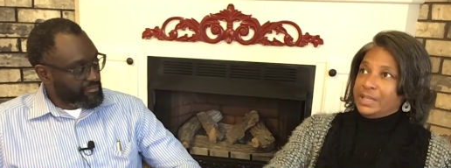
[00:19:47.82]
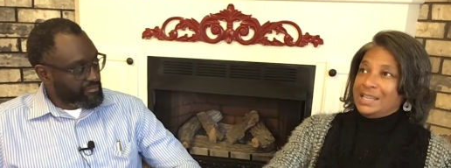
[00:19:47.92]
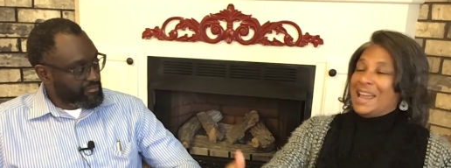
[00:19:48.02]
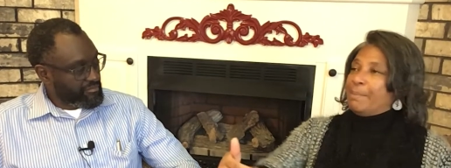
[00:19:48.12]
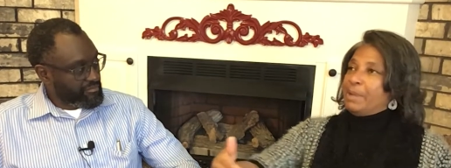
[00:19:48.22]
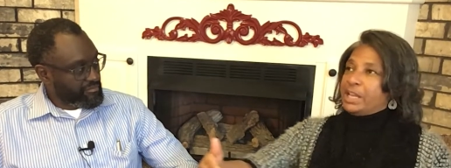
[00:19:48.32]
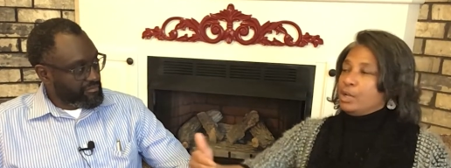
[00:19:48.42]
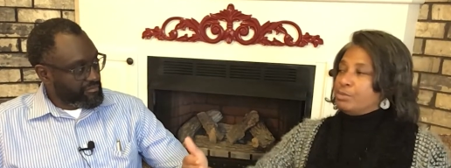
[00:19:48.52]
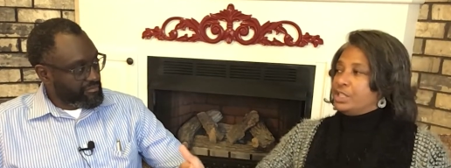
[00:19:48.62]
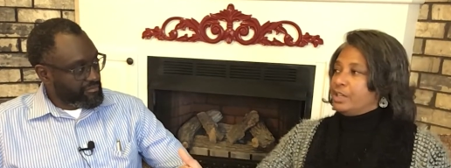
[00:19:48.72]
Speaker 1: not making
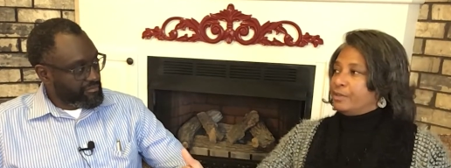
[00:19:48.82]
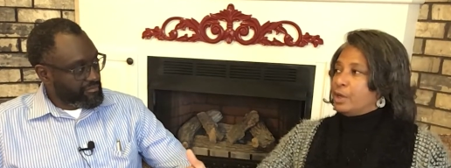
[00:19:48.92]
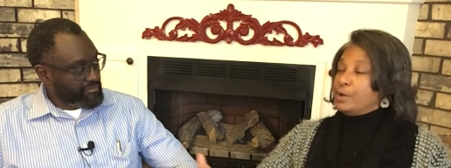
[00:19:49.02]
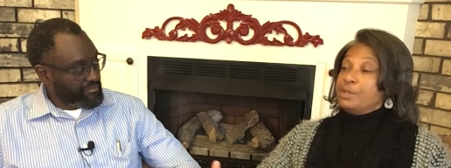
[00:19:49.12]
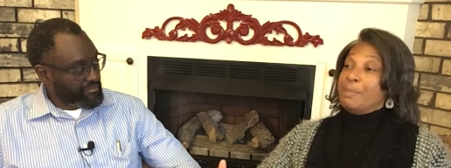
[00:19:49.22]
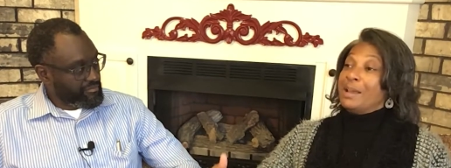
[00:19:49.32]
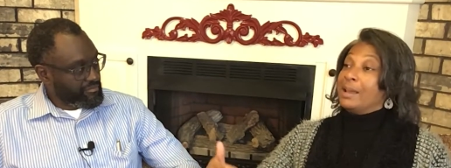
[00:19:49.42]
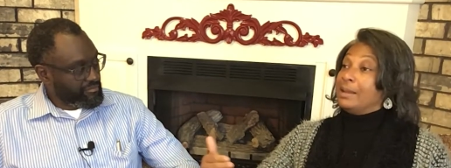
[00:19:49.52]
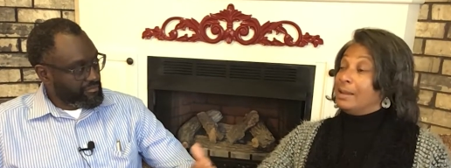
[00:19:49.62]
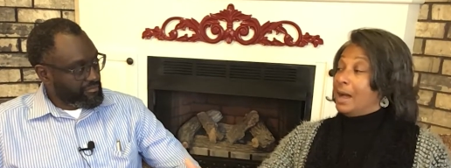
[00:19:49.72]
himself known. He's
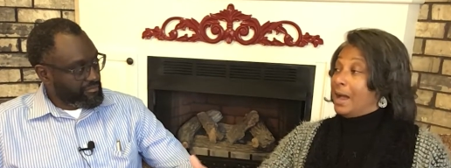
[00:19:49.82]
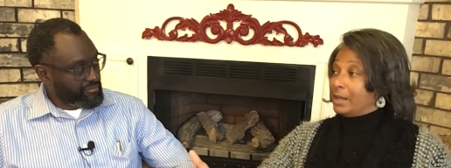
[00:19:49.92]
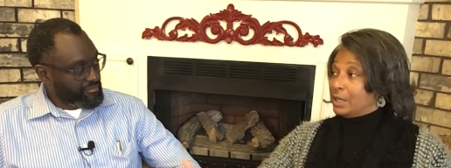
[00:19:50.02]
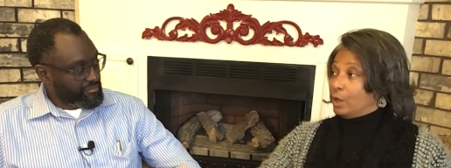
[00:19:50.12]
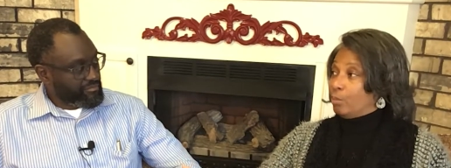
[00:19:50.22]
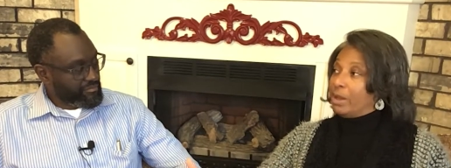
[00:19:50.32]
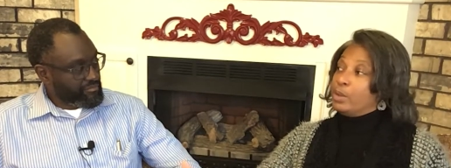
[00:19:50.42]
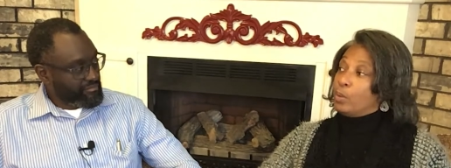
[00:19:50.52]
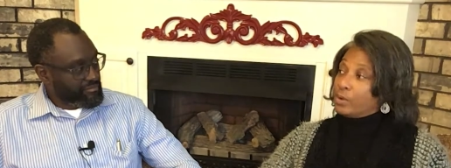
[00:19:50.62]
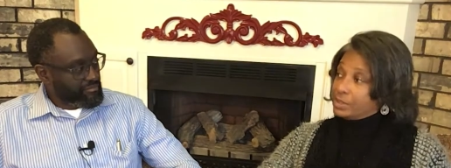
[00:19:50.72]
making God known by the
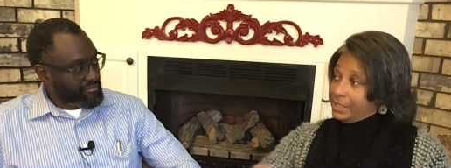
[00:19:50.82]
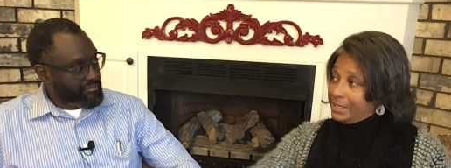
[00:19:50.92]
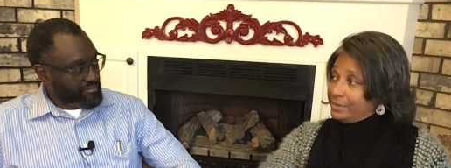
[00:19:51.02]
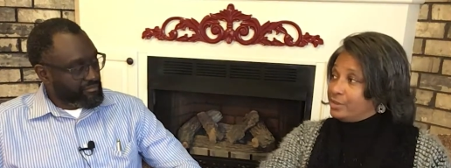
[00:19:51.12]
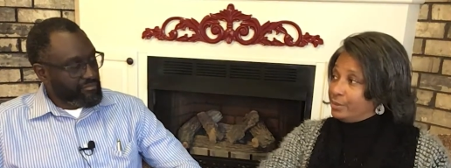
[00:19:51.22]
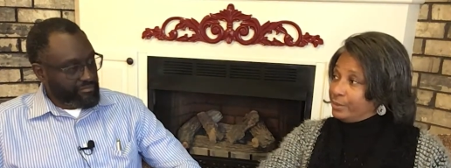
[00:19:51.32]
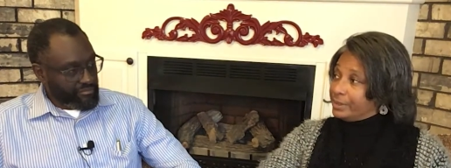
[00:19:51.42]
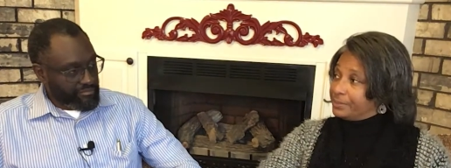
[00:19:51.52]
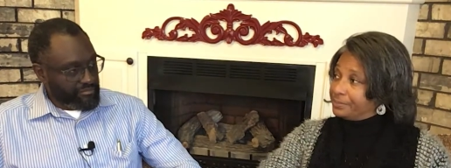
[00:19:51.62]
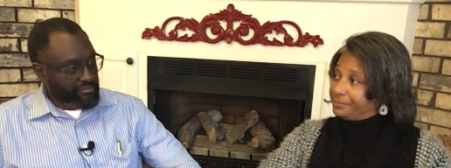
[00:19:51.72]
works that he's doing.
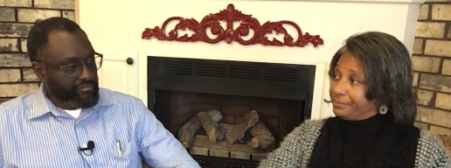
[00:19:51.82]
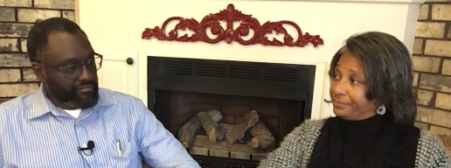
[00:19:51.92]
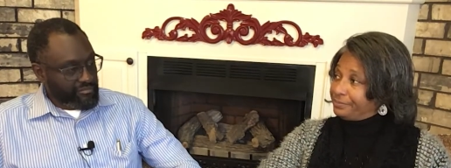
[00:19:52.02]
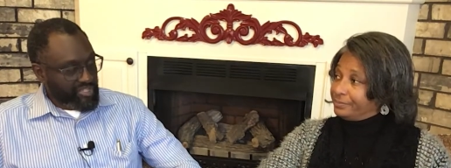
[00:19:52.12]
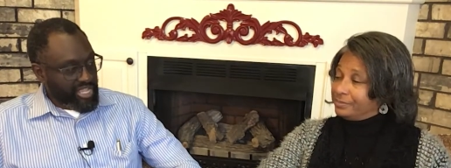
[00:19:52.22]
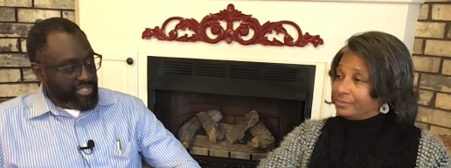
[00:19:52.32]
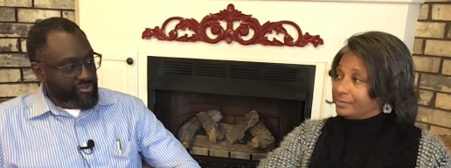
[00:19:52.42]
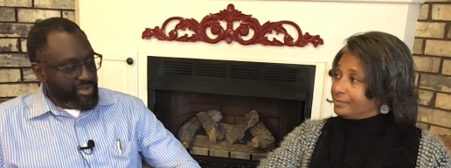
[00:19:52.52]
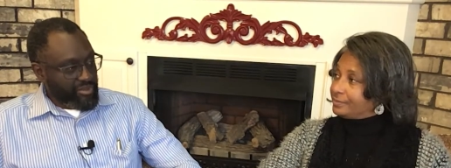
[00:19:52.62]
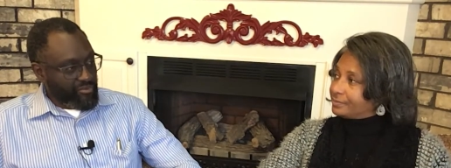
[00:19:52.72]
Mm-hmm.
Speaker 2: You
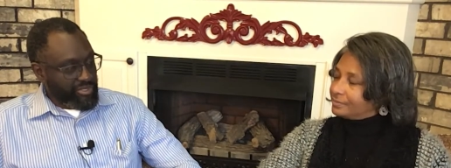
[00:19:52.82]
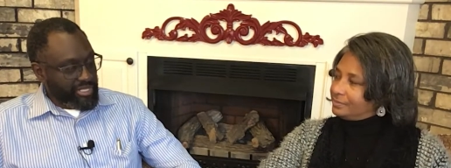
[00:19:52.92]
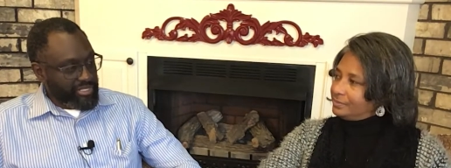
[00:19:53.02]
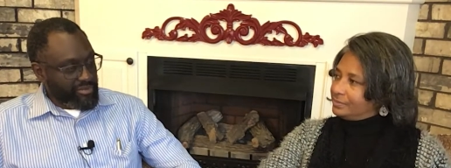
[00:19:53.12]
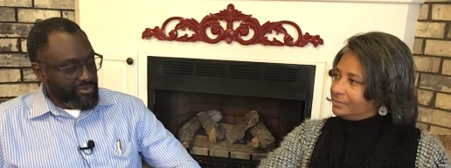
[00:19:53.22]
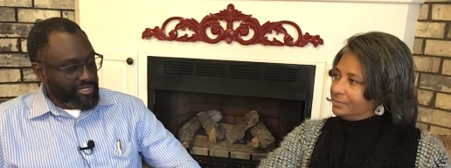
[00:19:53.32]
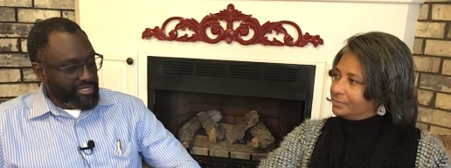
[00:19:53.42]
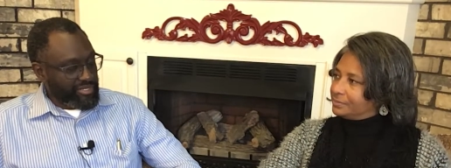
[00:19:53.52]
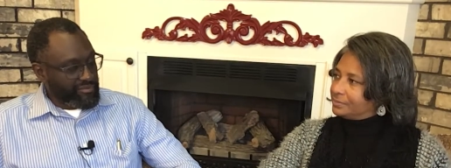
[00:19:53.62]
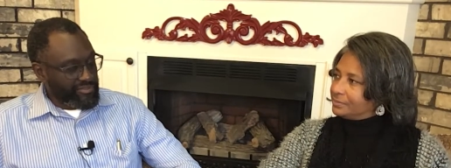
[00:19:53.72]
know, I think one of the
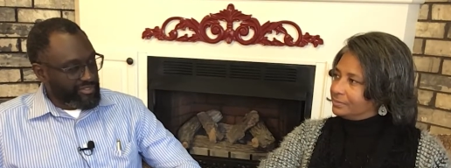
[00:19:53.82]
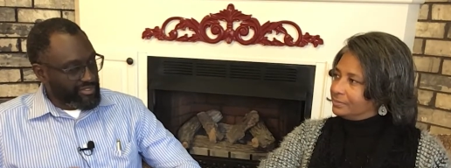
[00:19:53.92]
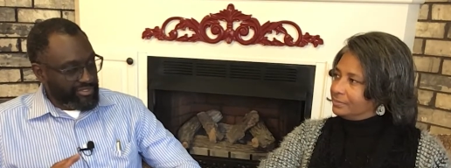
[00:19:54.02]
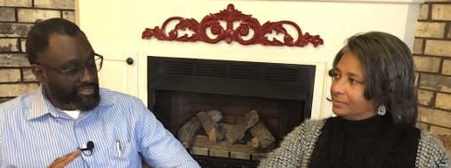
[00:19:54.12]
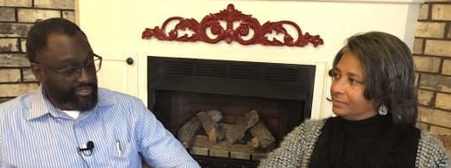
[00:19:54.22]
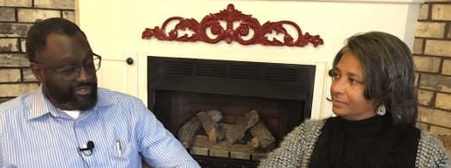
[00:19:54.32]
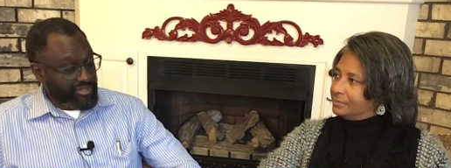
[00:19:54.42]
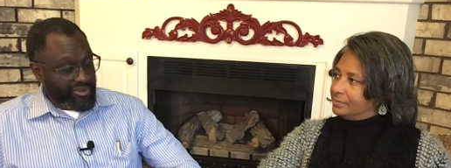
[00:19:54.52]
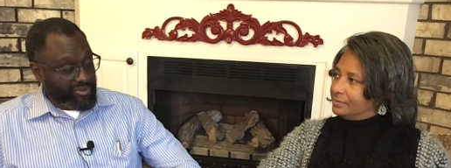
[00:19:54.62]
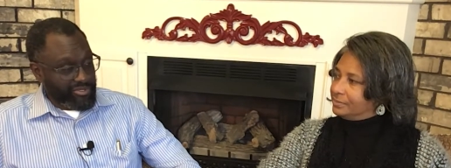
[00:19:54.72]
differences, just just
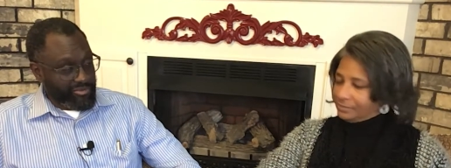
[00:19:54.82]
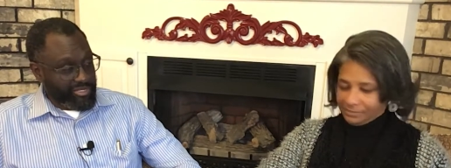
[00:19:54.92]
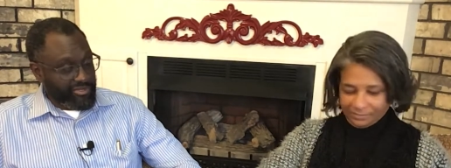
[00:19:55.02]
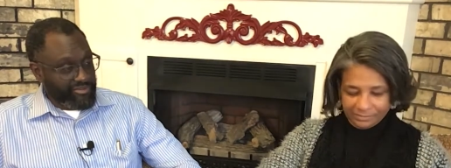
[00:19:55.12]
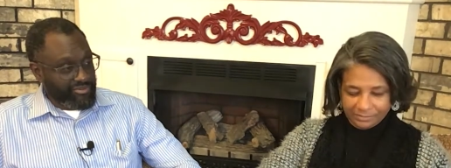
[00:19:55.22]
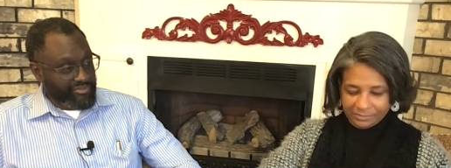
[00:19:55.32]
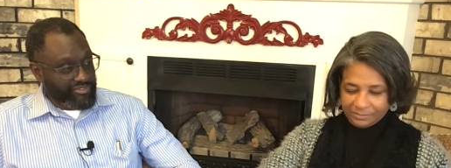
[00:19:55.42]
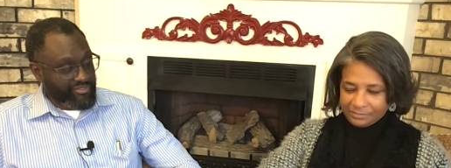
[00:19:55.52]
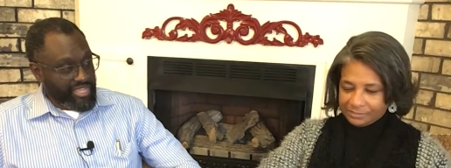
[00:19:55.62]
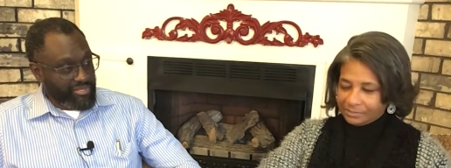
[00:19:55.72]
occurred to me, I'm not sure if it's
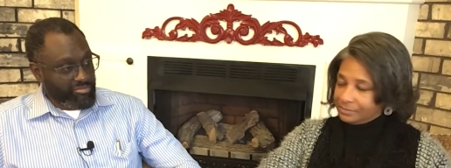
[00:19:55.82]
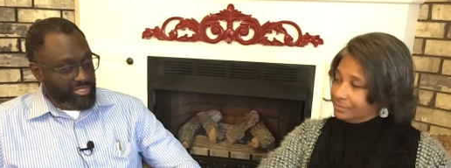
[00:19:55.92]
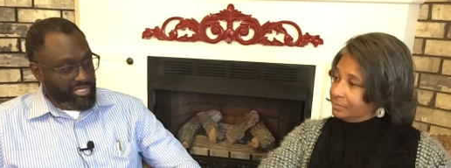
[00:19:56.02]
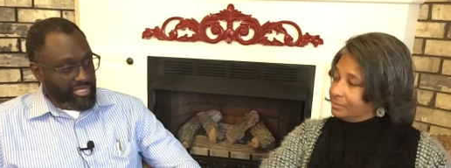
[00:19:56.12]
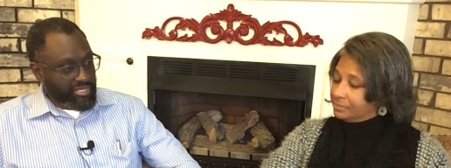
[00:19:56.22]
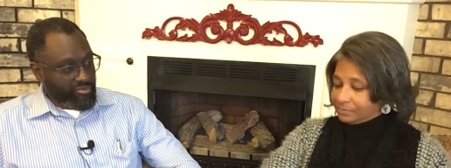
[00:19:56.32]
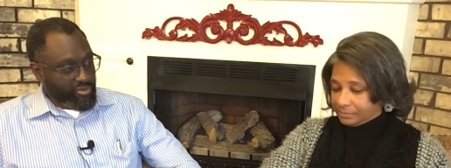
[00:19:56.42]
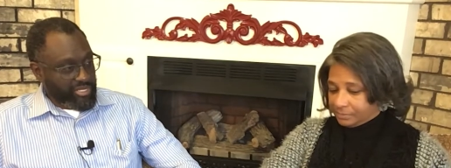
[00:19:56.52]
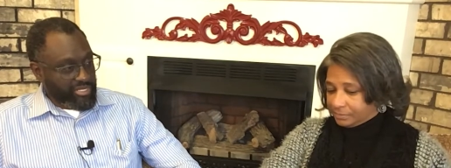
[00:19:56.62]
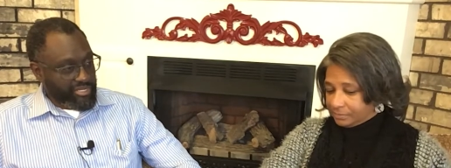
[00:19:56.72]
valid, but
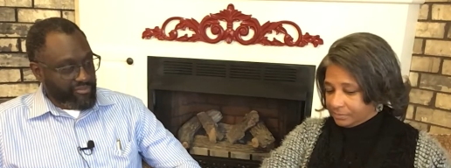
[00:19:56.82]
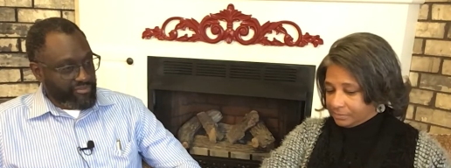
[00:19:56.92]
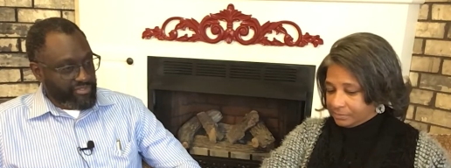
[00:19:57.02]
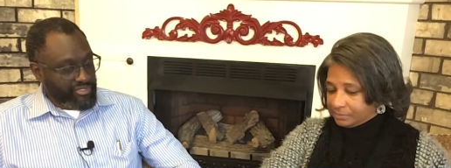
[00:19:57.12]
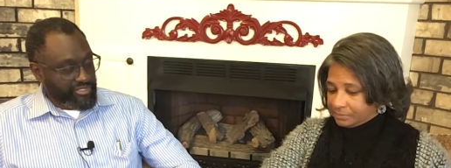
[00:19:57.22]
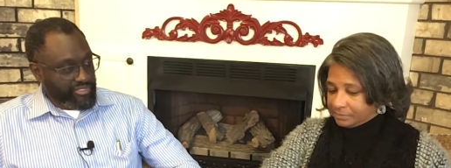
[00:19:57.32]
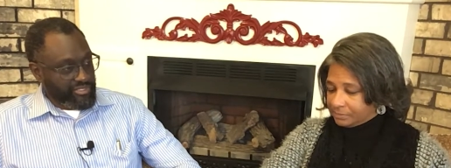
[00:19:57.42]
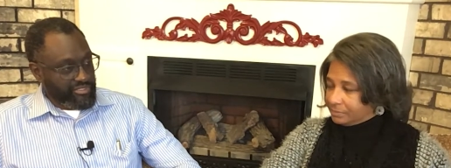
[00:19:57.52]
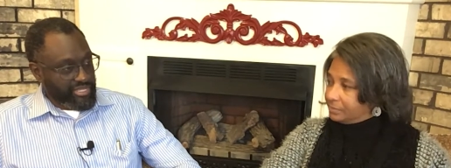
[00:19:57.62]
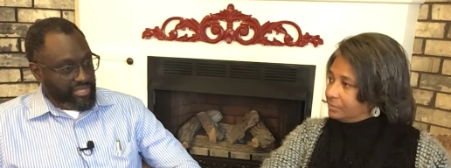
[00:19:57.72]
one of the differences
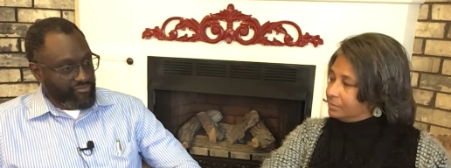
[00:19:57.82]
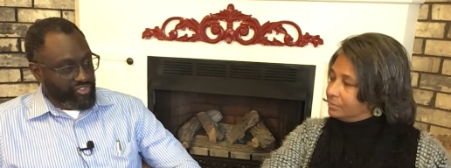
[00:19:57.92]
is that